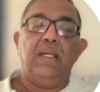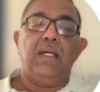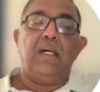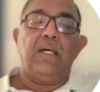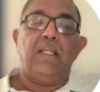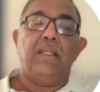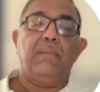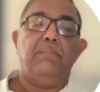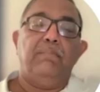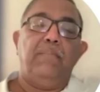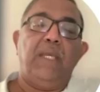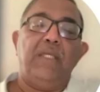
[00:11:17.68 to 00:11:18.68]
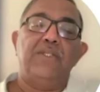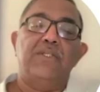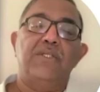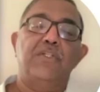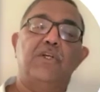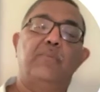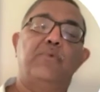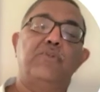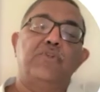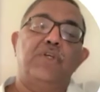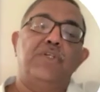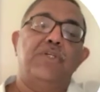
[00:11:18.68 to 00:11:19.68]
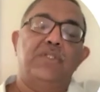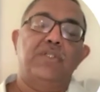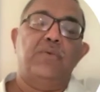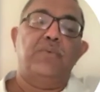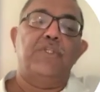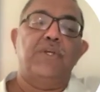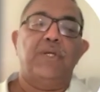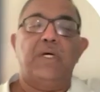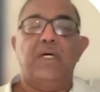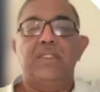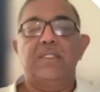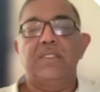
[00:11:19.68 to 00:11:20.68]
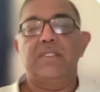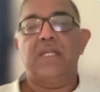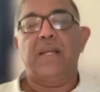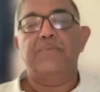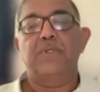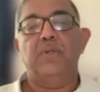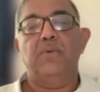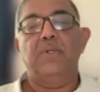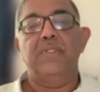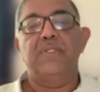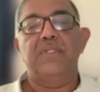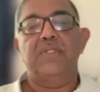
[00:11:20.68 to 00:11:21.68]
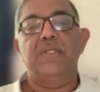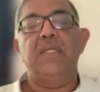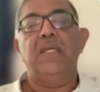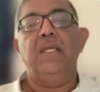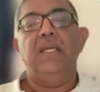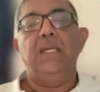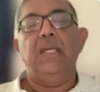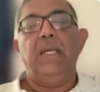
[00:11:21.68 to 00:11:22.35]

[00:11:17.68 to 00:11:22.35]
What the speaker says: are the major surgical procedures in which ERAS is an absolute necessity.